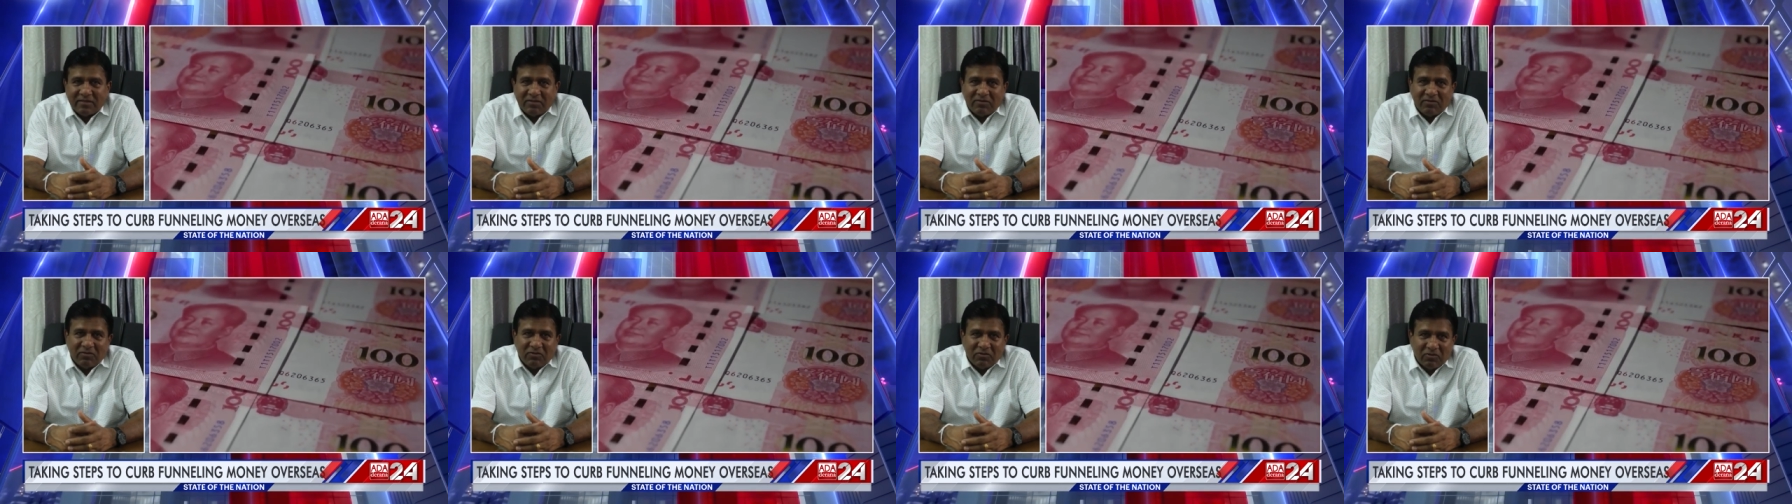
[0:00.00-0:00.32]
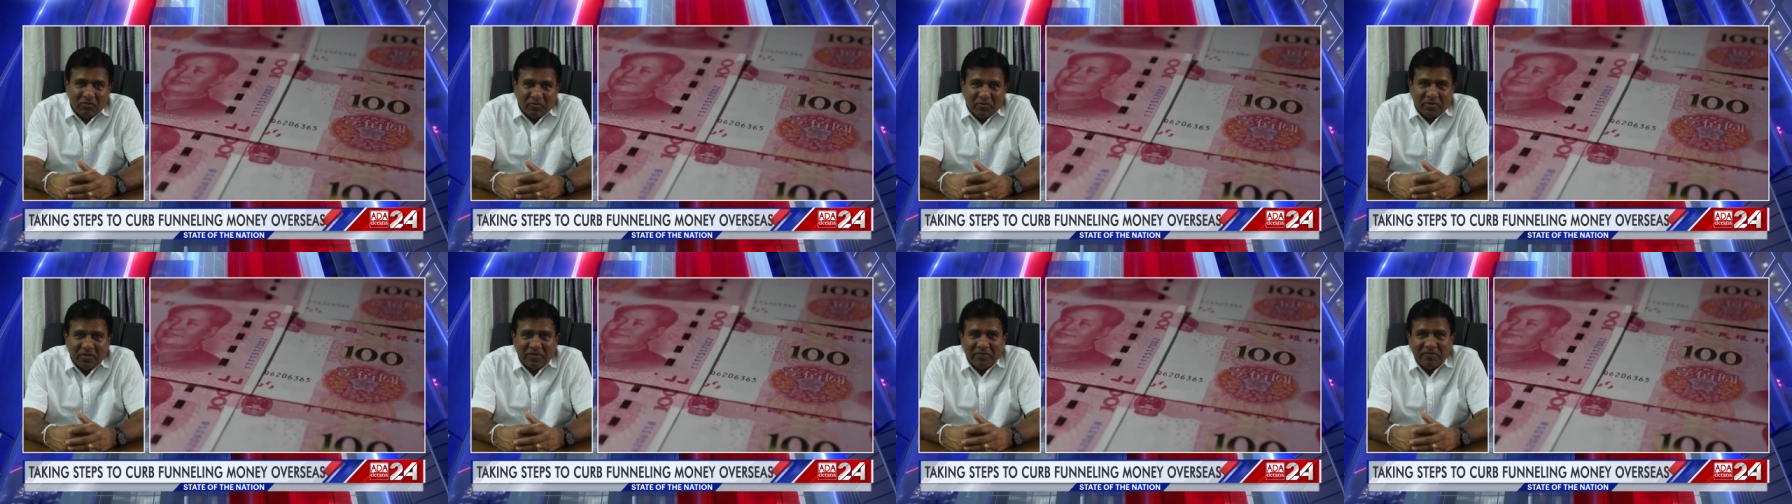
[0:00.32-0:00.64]

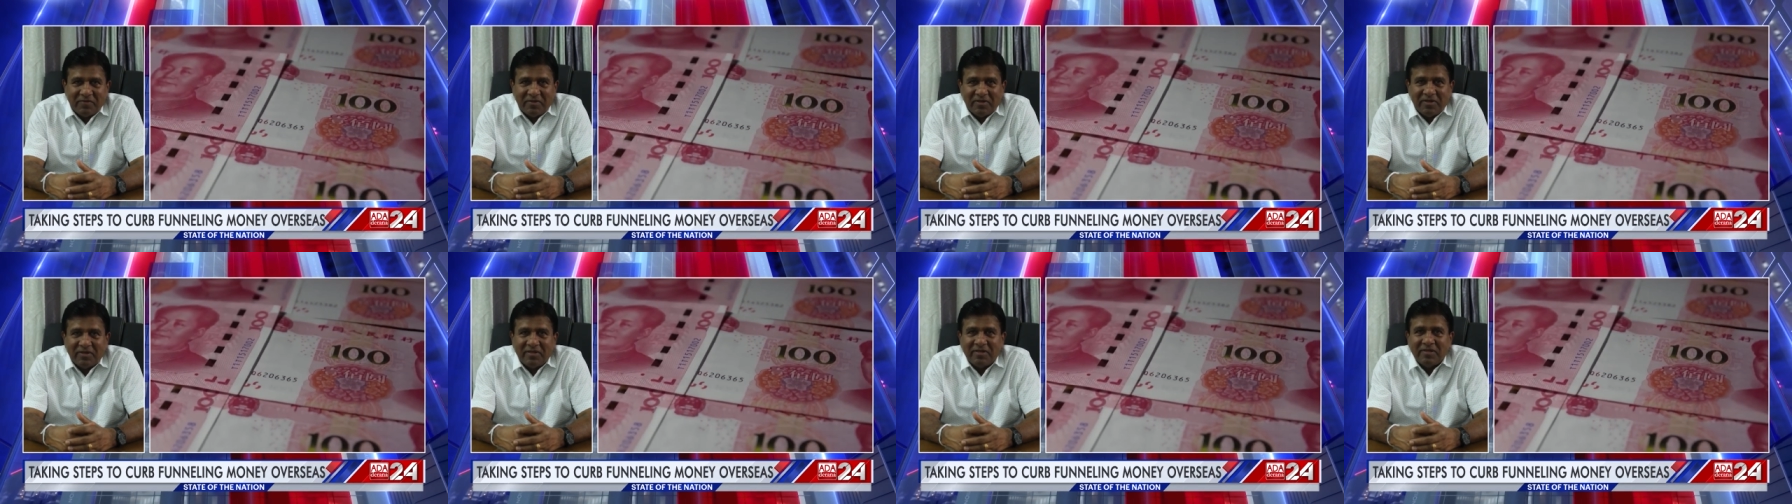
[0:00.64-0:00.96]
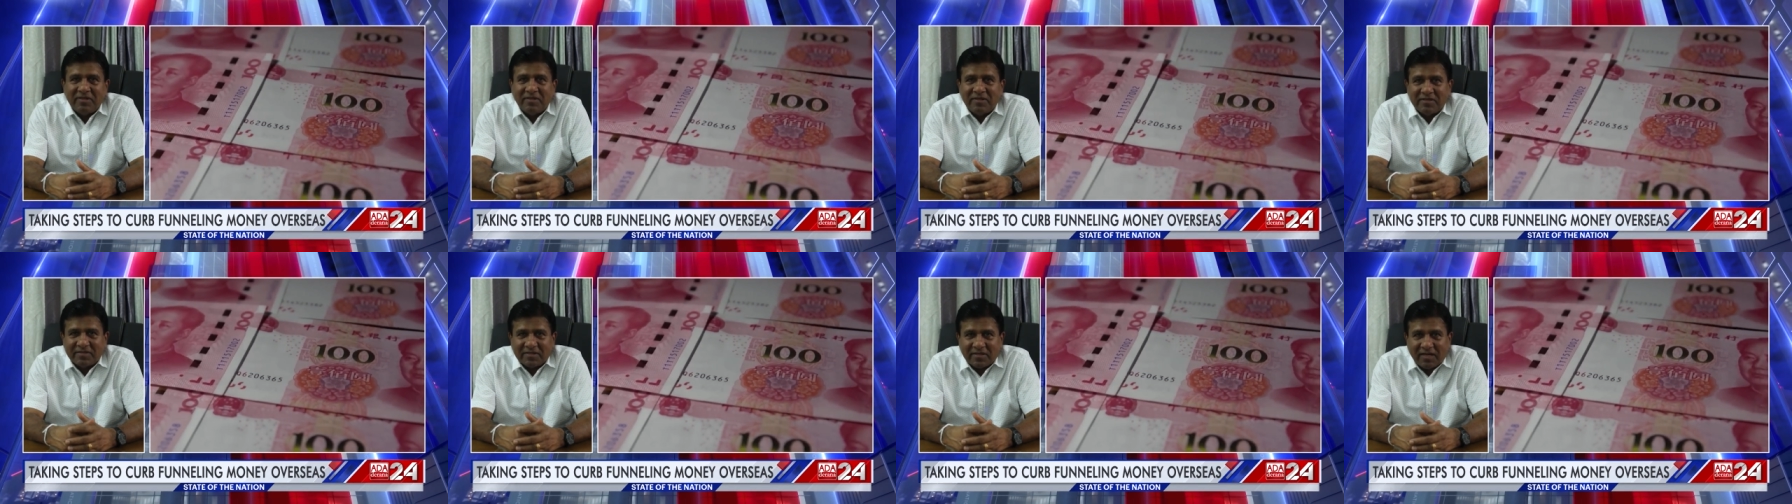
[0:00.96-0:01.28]
nobody will,
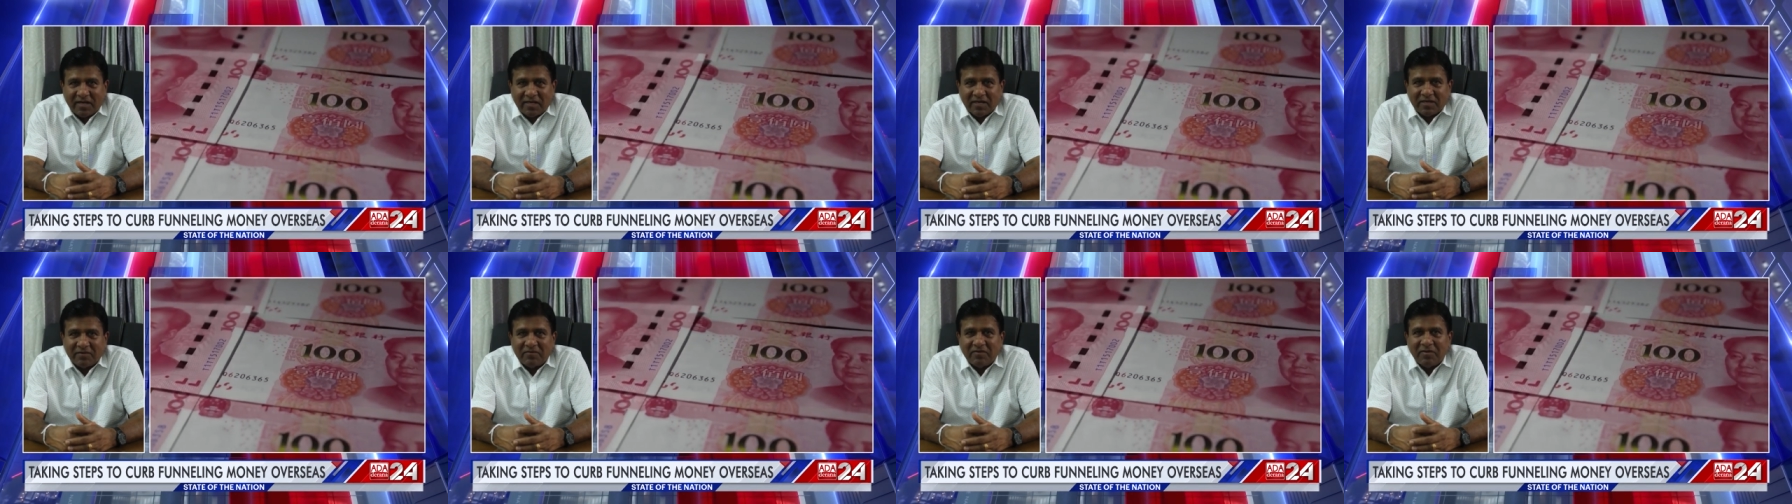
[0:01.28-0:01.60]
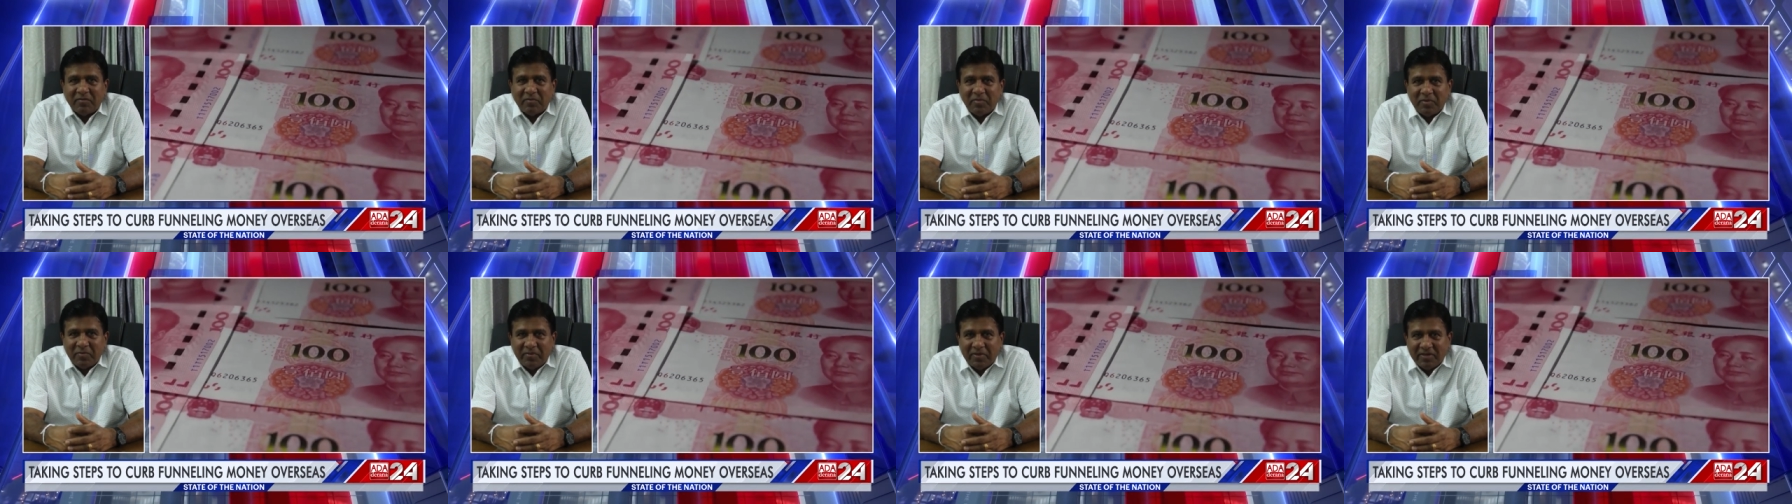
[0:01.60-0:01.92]
in this country
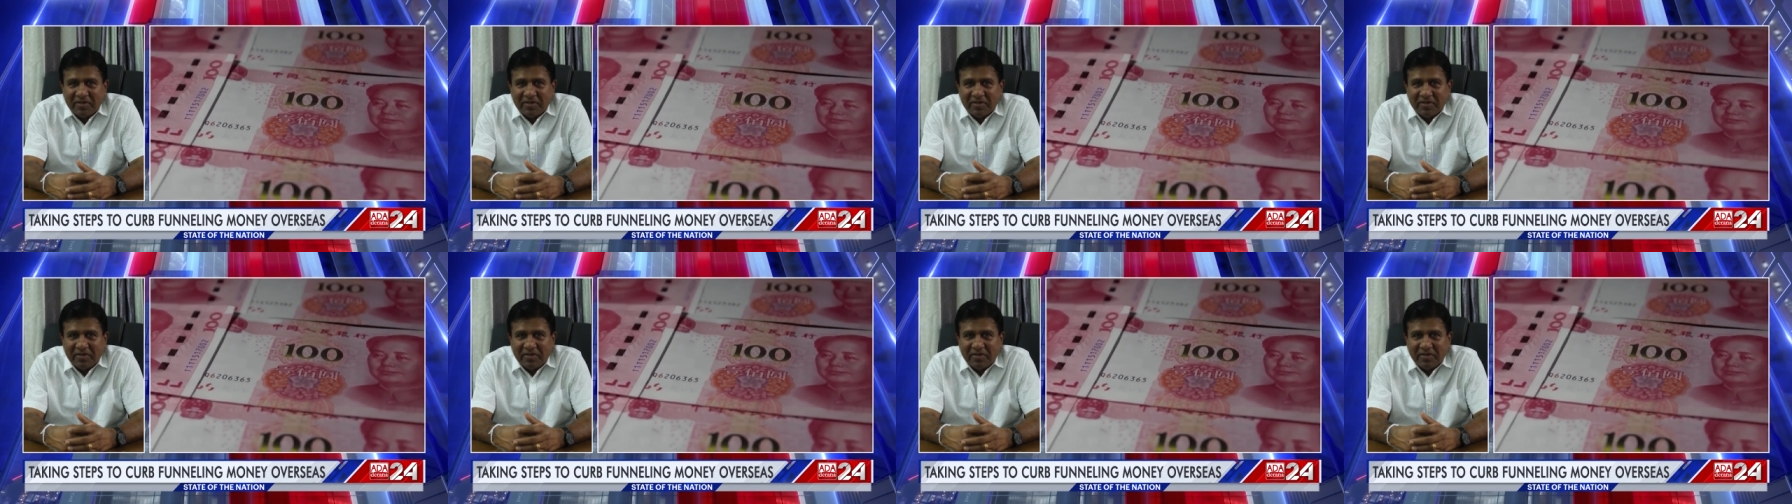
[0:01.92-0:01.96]
will be